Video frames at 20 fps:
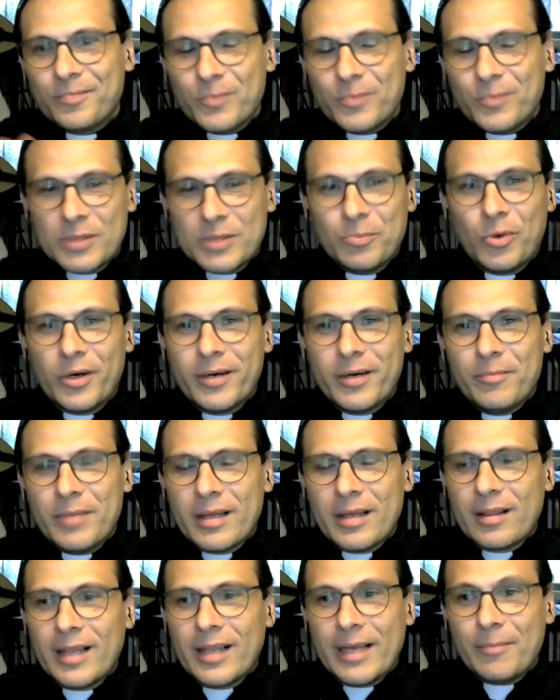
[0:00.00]
was born in
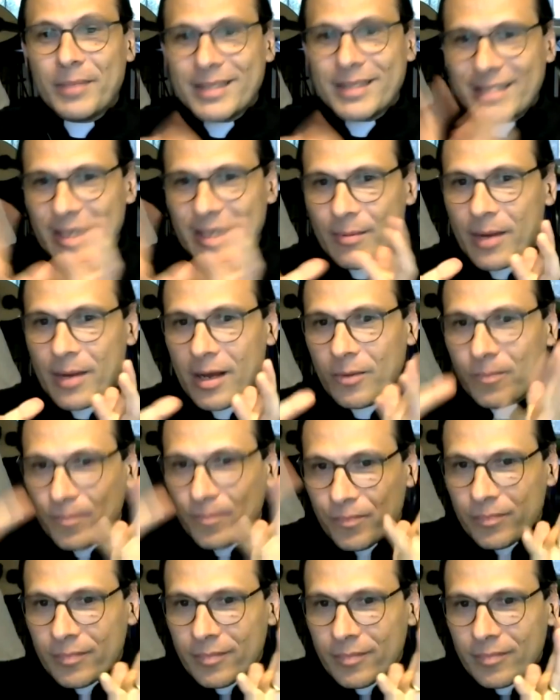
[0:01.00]
Bethlehem, but somehow
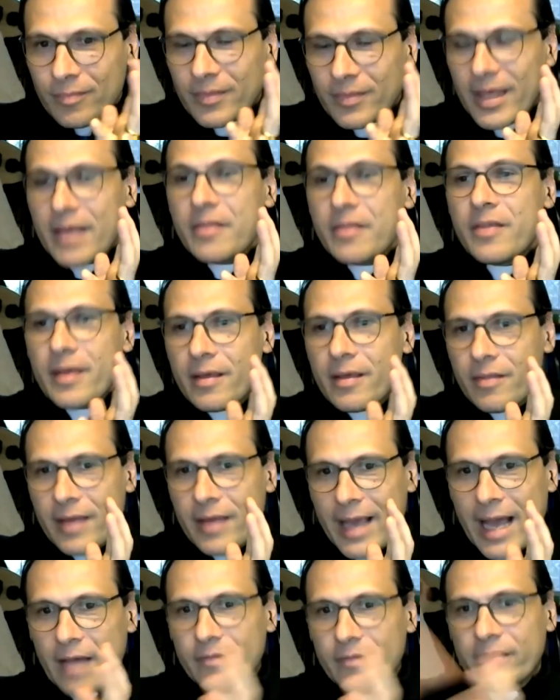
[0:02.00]
they think they
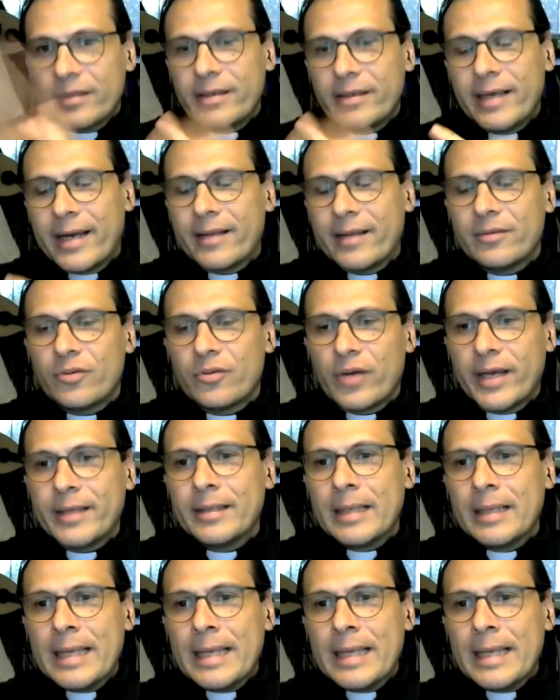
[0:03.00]
have it, get it right.